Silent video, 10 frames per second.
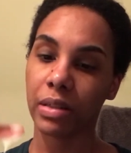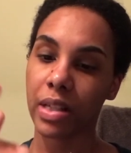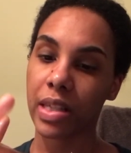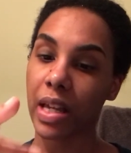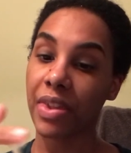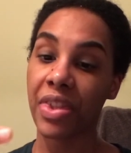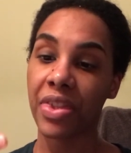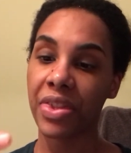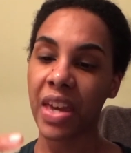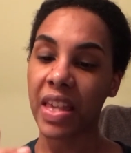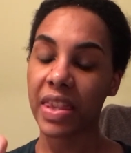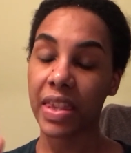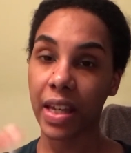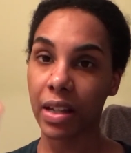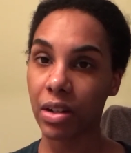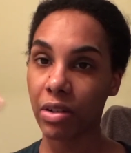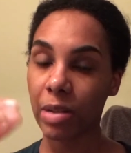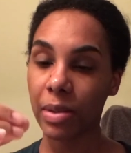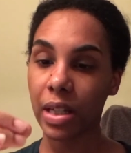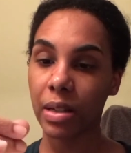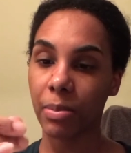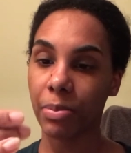It's not thick creamy,